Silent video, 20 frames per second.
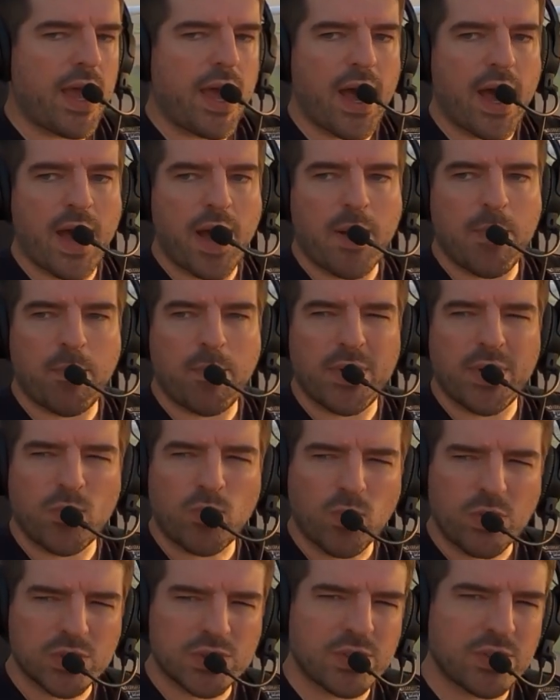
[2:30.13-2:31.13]
um, but it
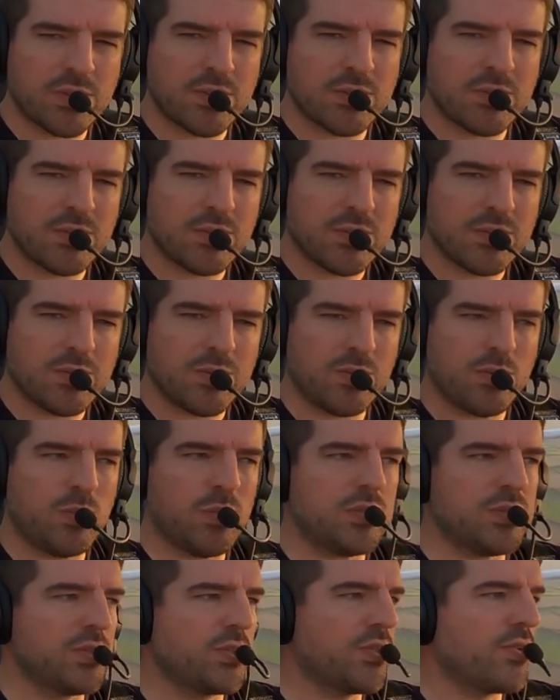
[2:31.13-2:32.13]
wasn't
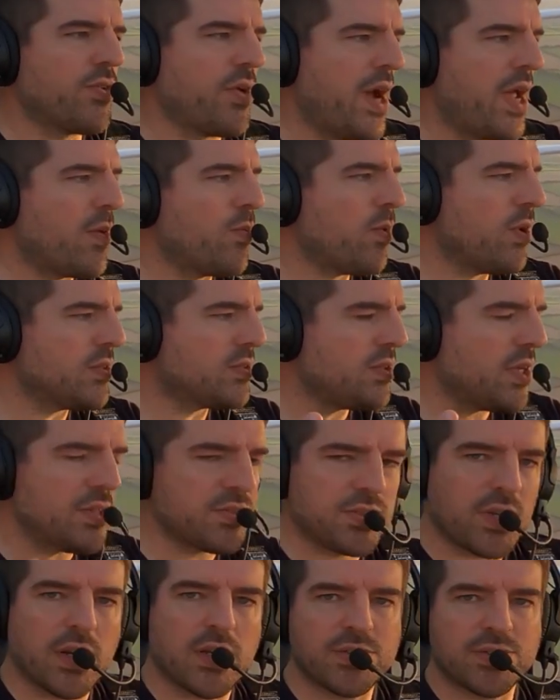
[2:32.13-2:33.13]
wasn't great, wasn't as
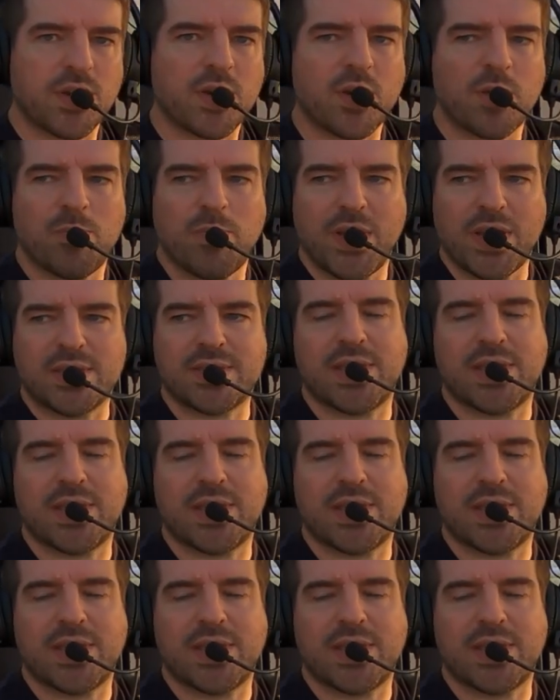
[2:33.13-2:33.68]
good as it could be.